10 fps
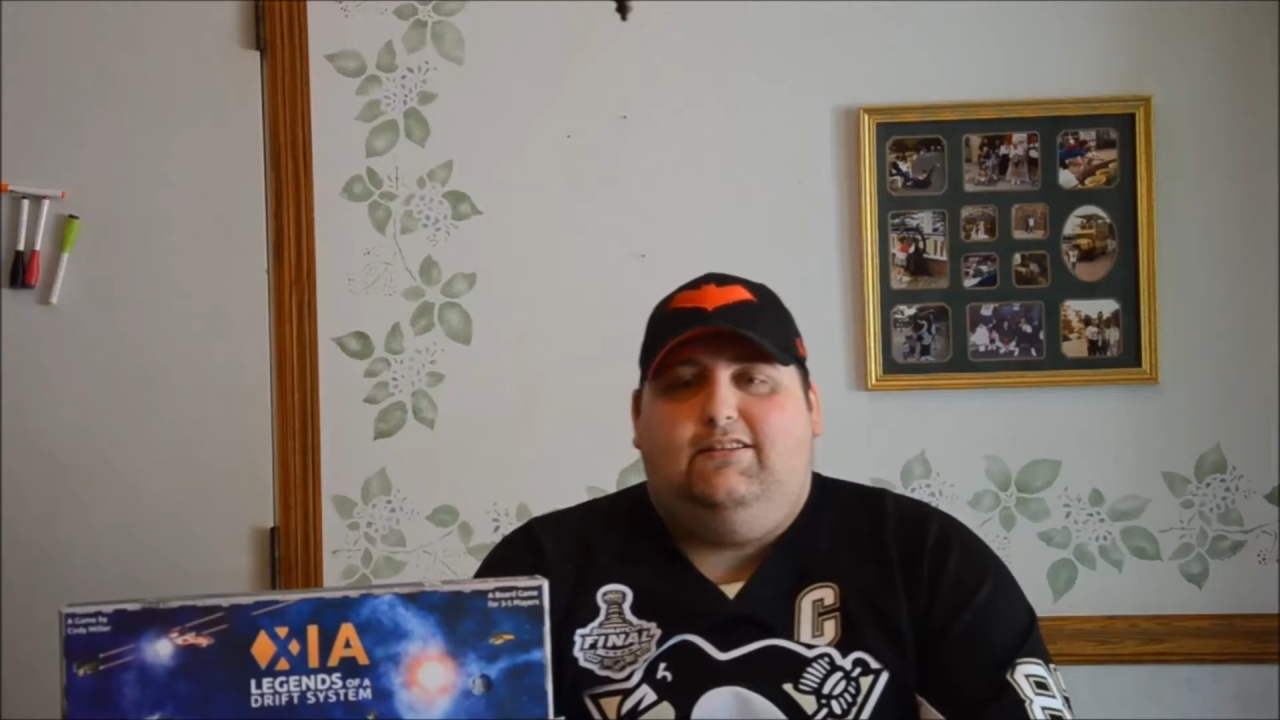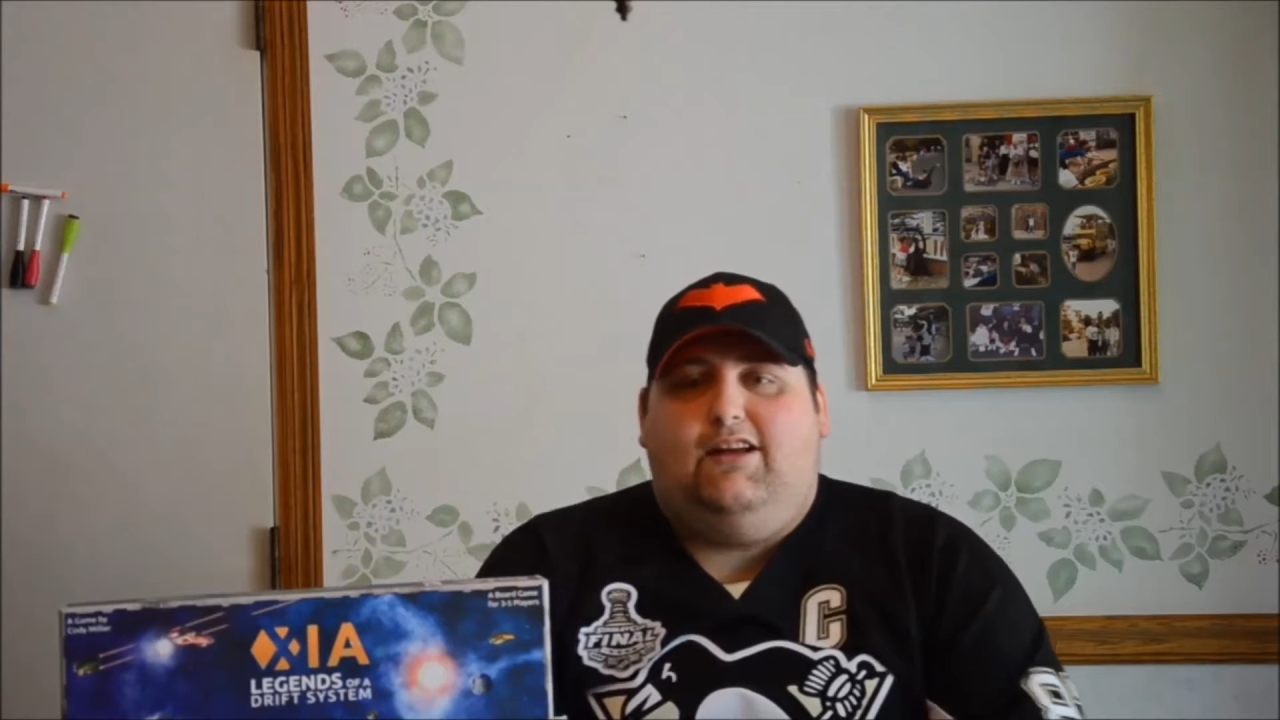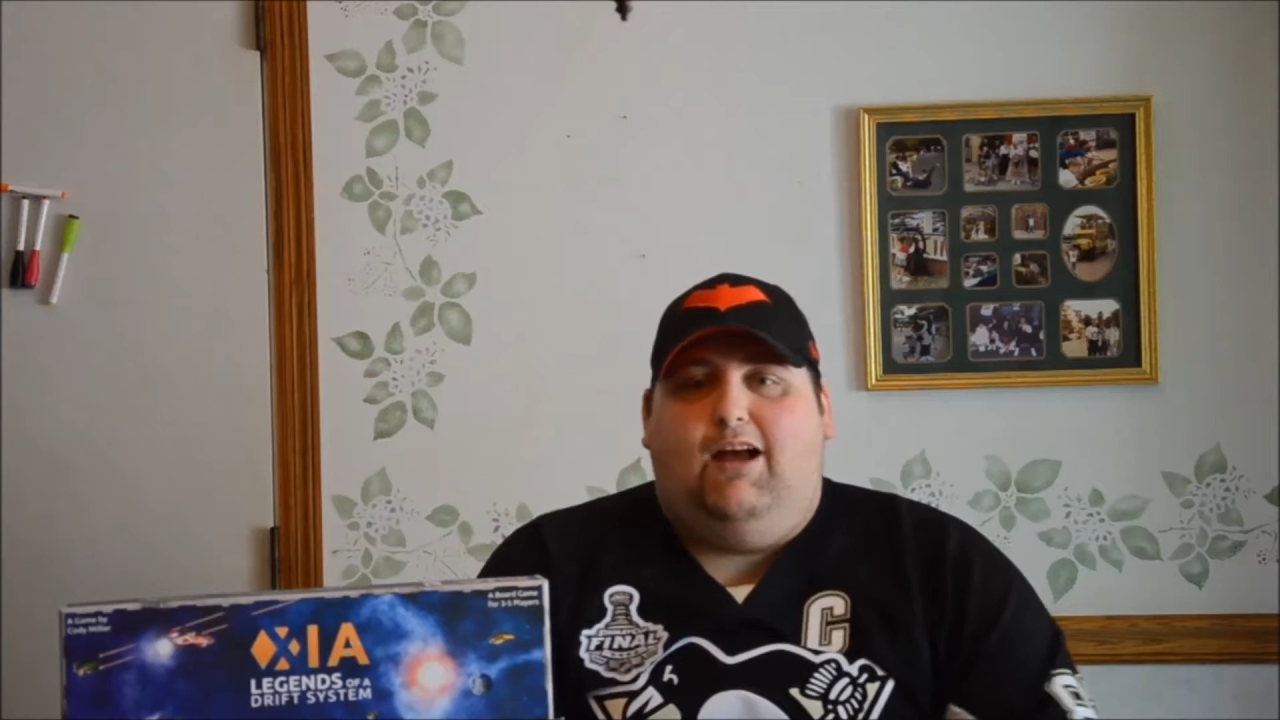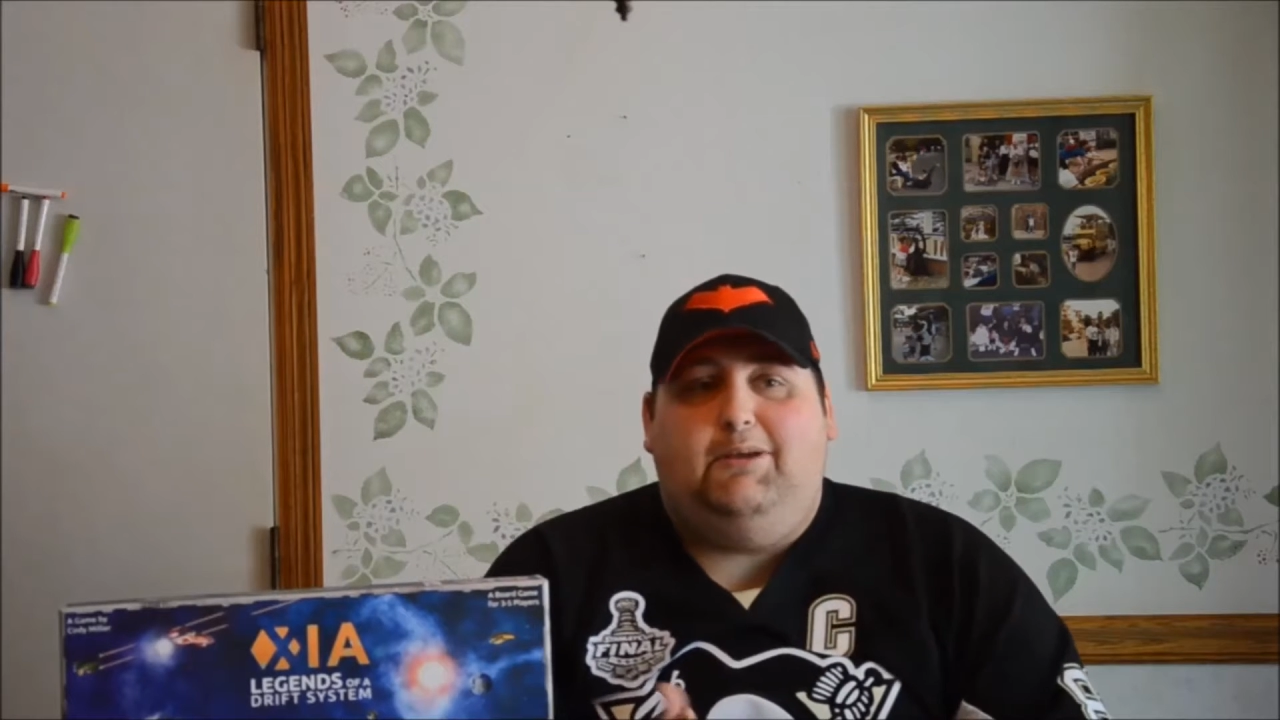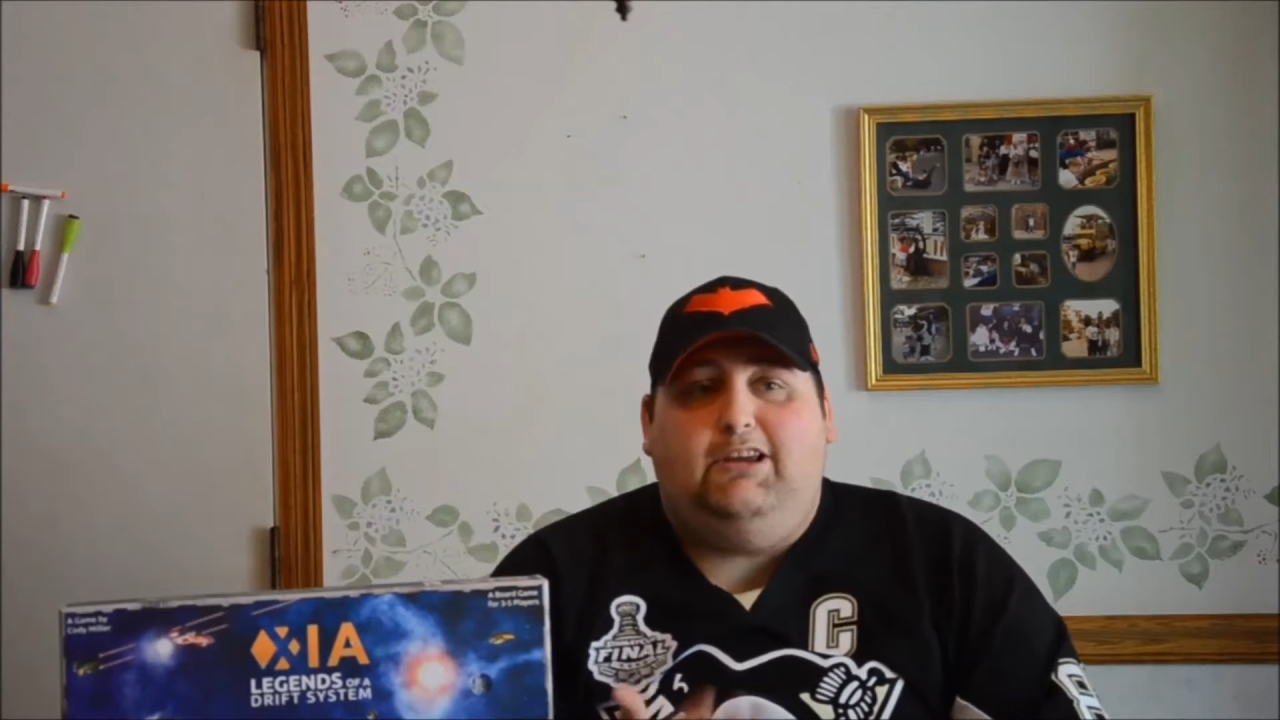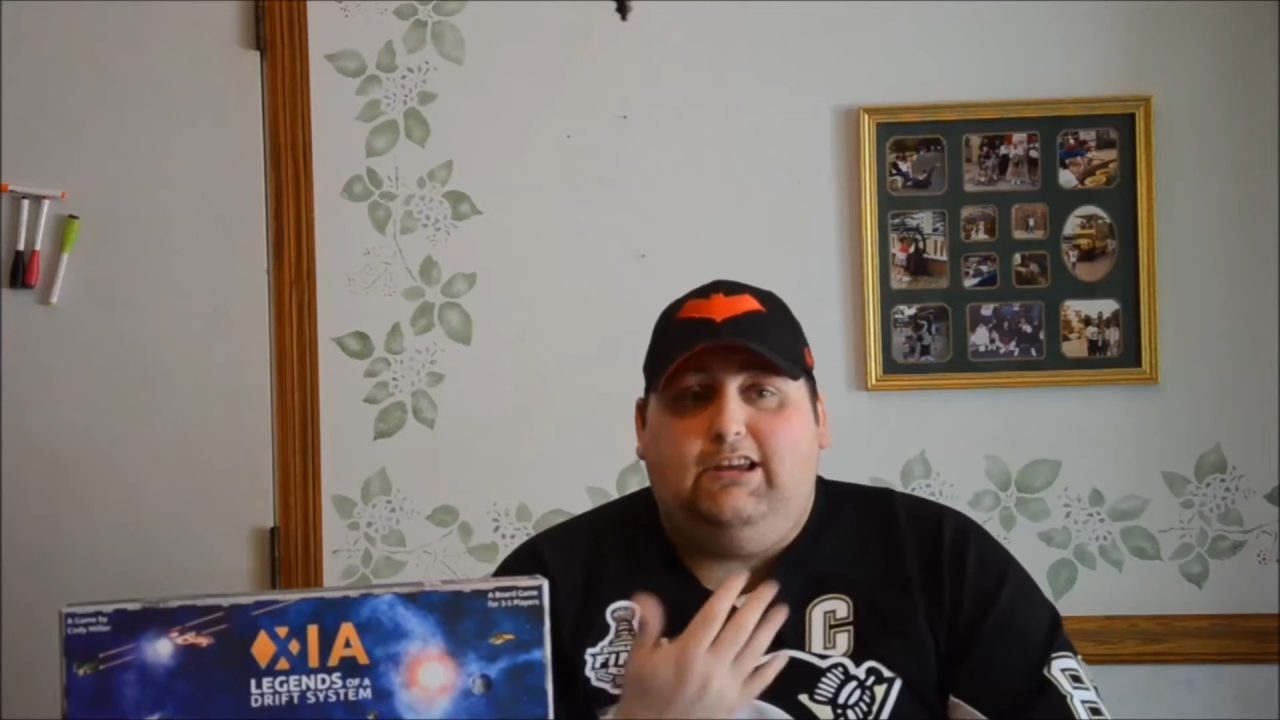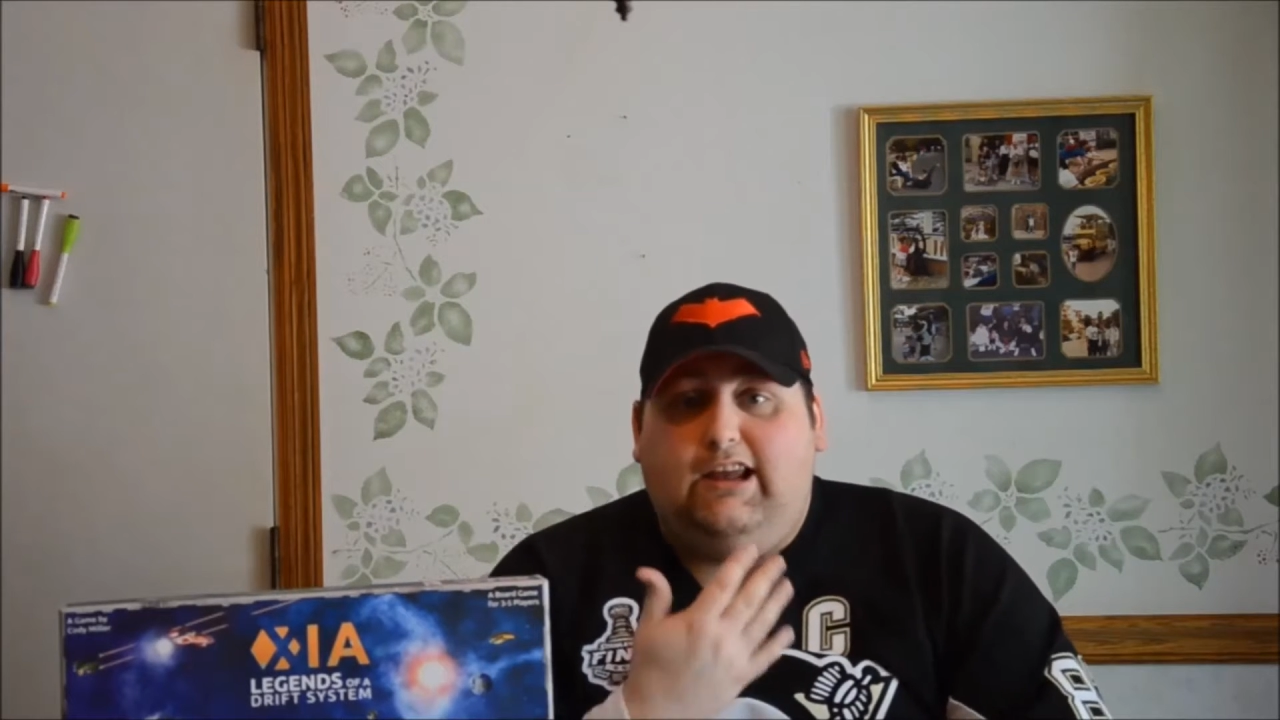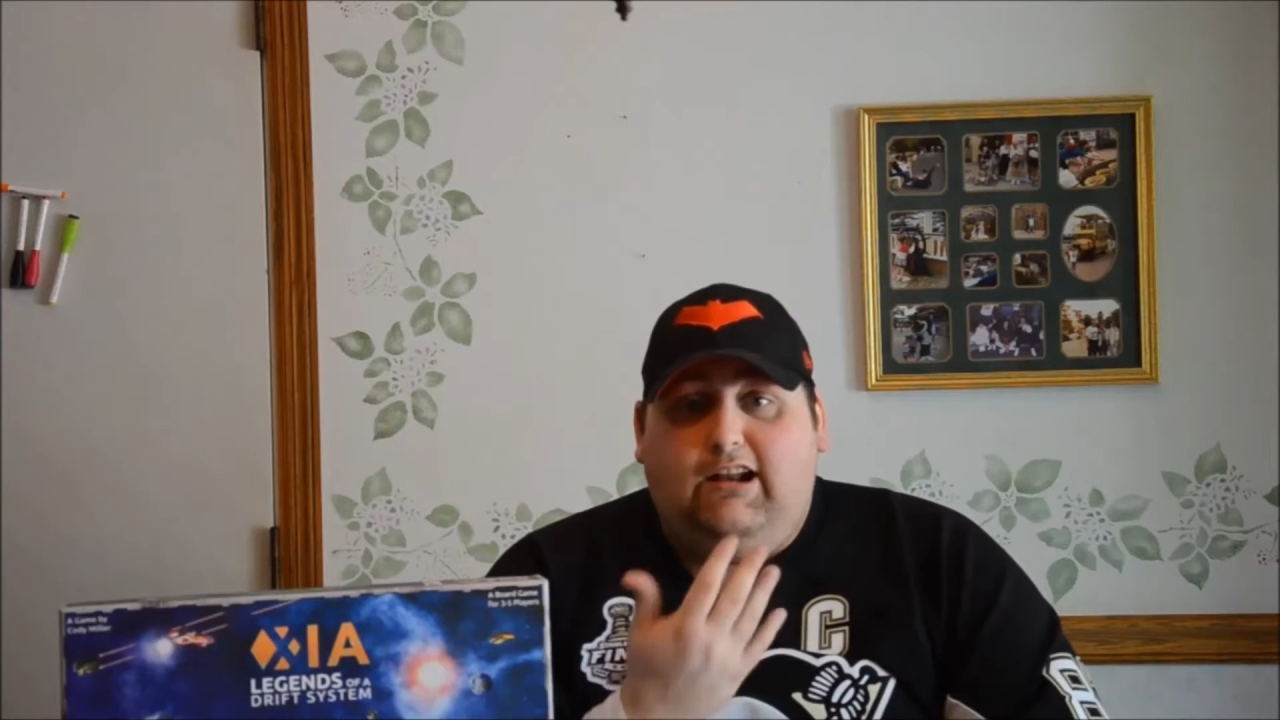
I mean, in